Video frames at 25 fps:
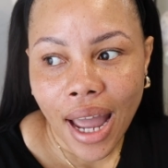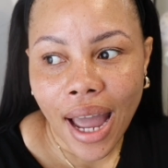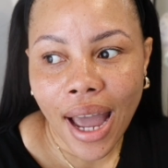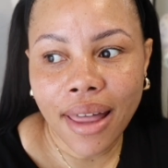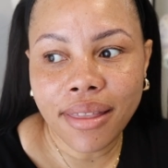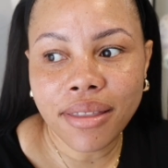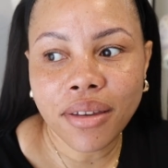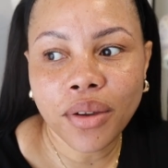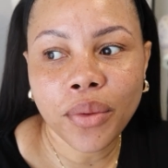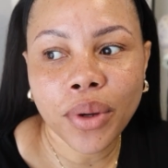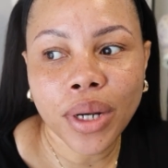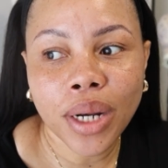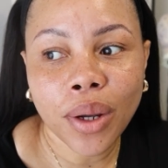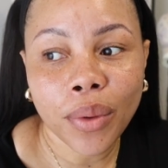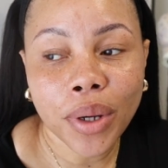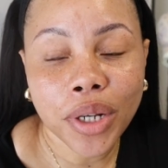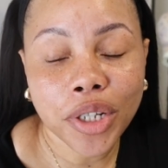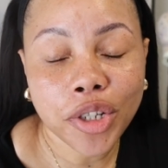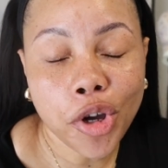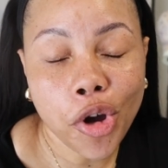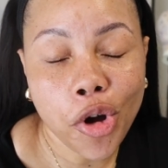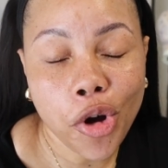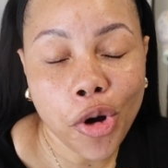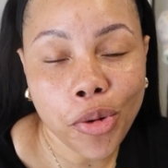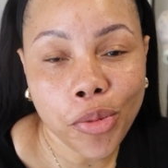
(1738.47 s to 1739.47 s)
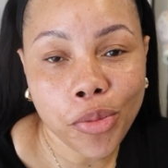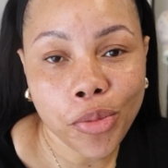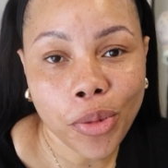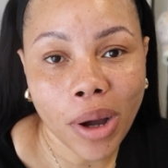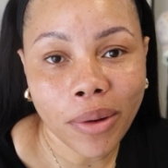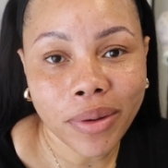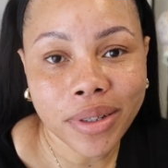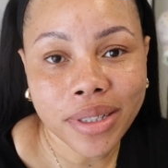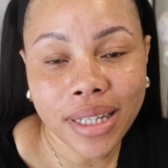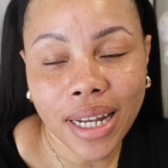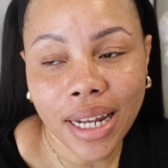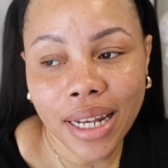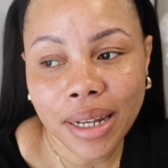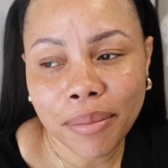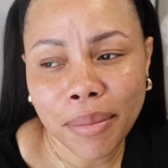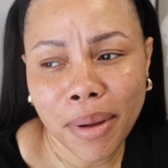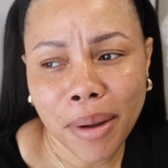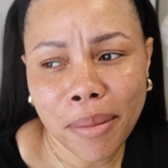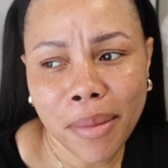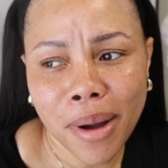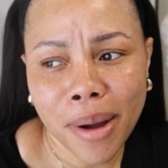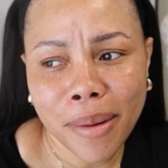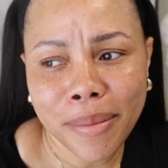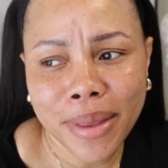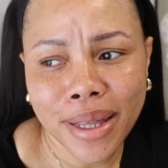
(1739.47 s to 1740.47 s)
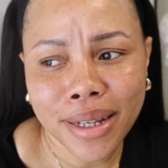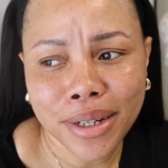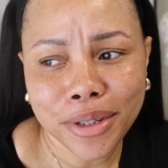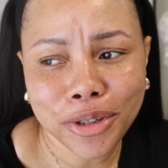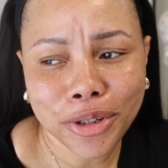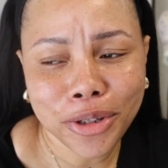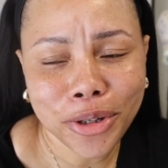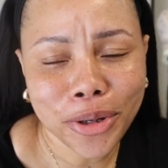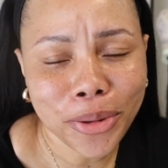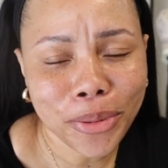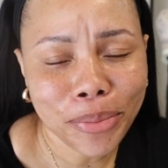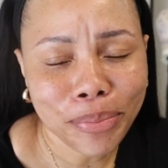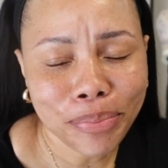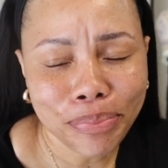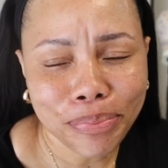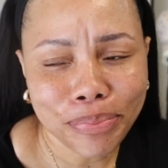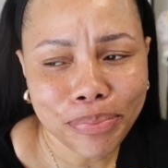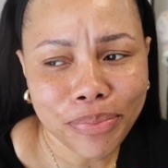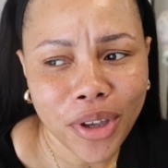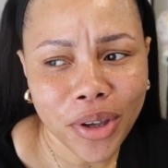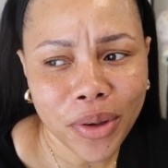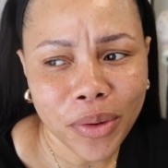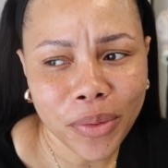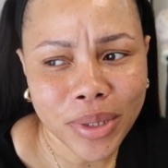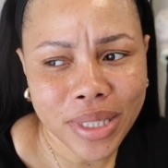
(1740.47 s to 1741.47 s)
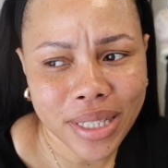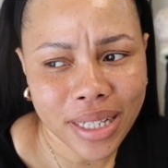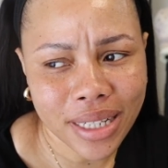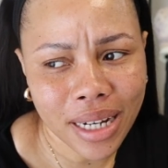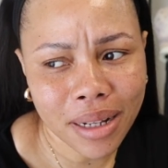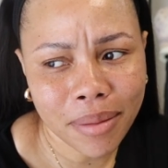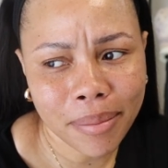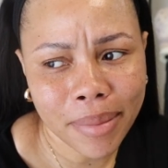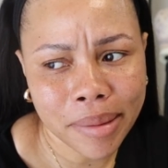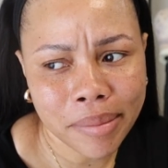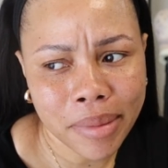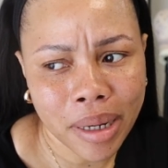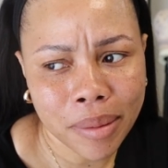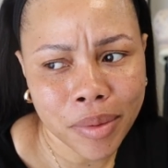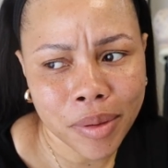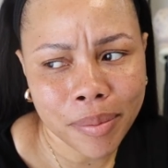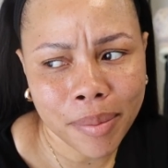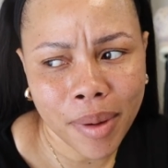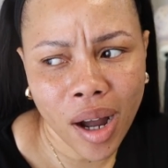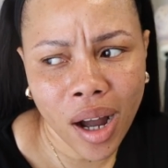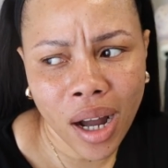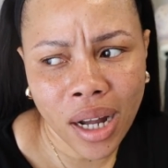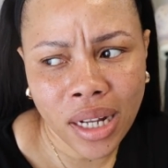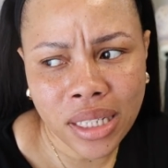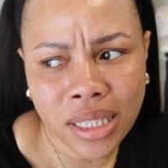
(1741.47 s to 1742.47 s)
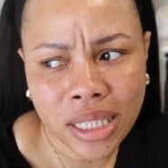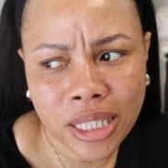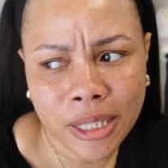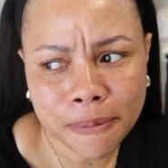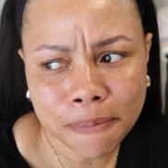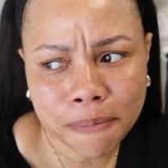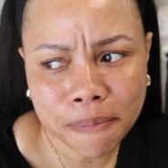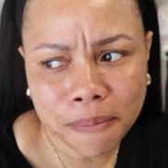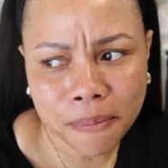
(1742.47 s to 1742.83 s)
I think when I went home, I was telling my mom that, you know, was I telling my mom and my aunt?